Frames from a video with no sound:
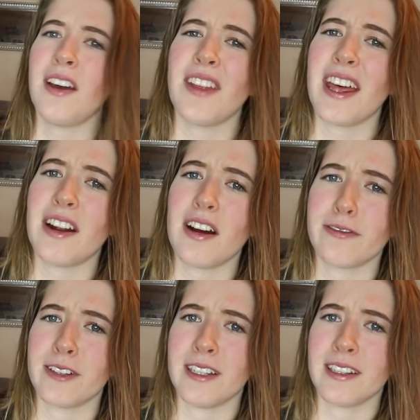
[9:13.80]
not that
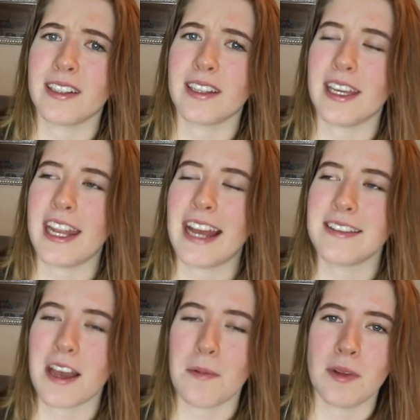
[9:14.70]
often. It
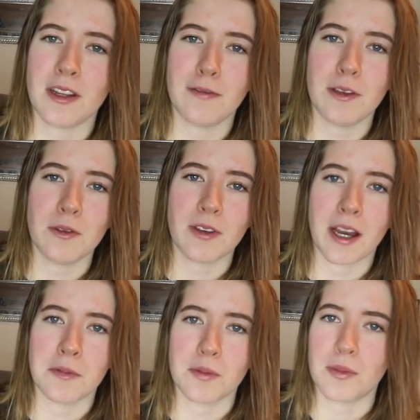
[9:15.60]
has happened a few
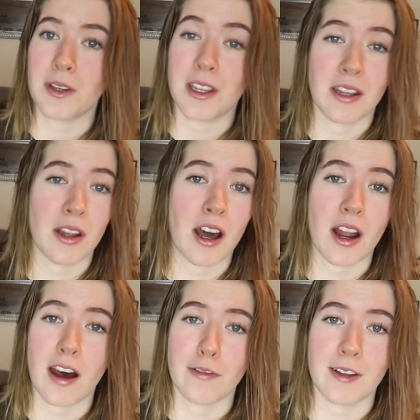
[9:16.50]
times, but not
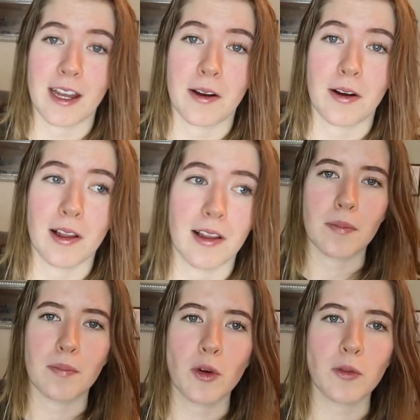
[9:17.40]
often at all.
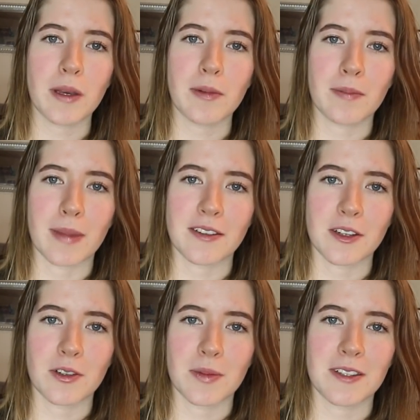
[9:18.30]
Most people
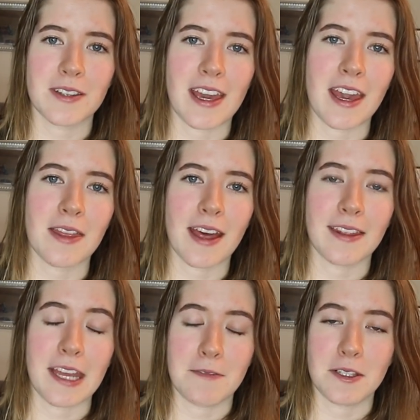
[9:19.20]
message me saying
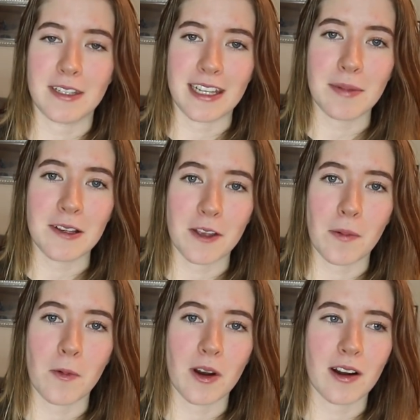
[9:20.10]
that they've seen me
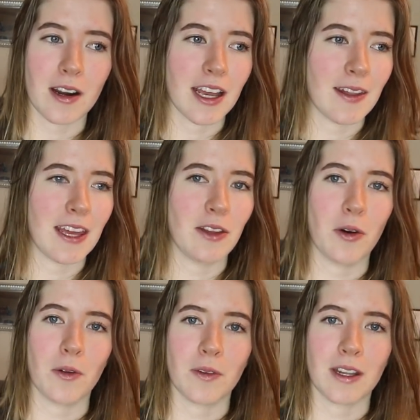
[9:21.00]
somewhere and they
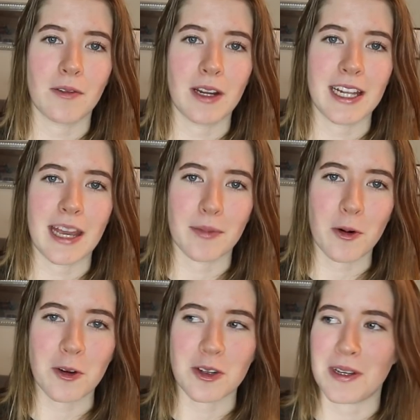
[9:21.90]
don't really
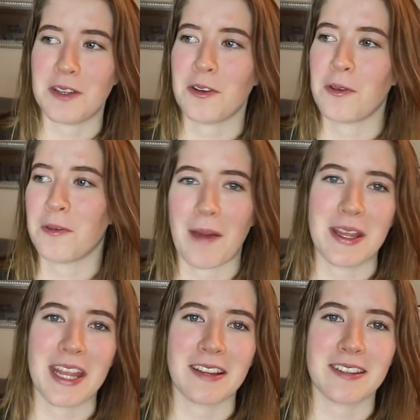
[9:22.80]
approach me, so I
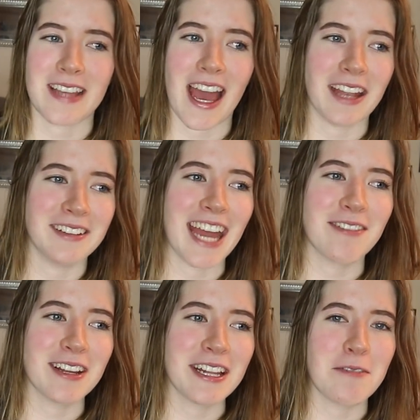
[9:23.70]
mean, that's sad. I
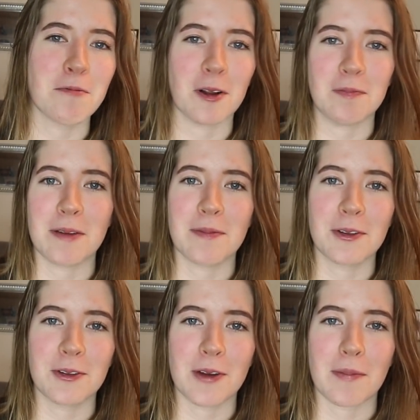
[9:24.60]
really want people
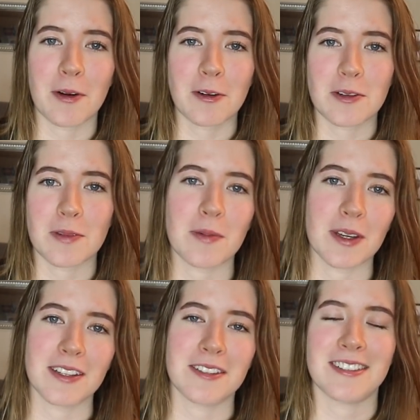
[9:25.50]
to approach me
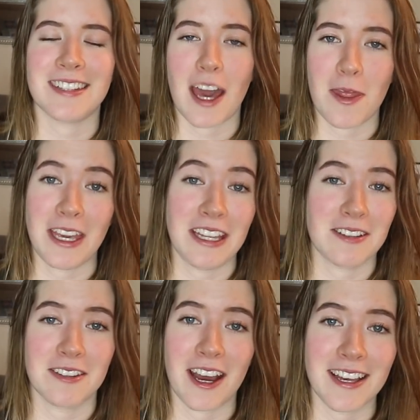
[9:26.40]
because I think
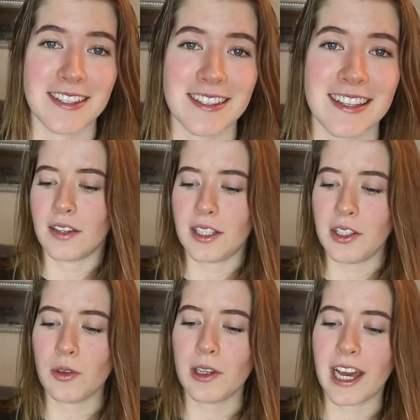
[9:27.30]
it's nice. Did
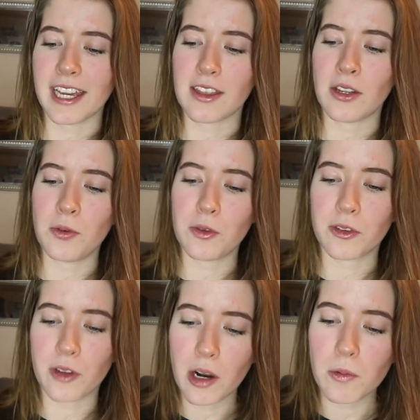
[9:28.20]
you like the new
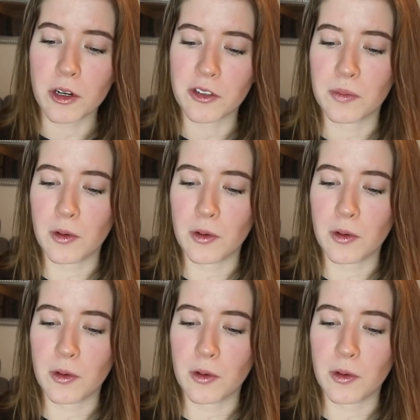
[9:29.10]
Star Wars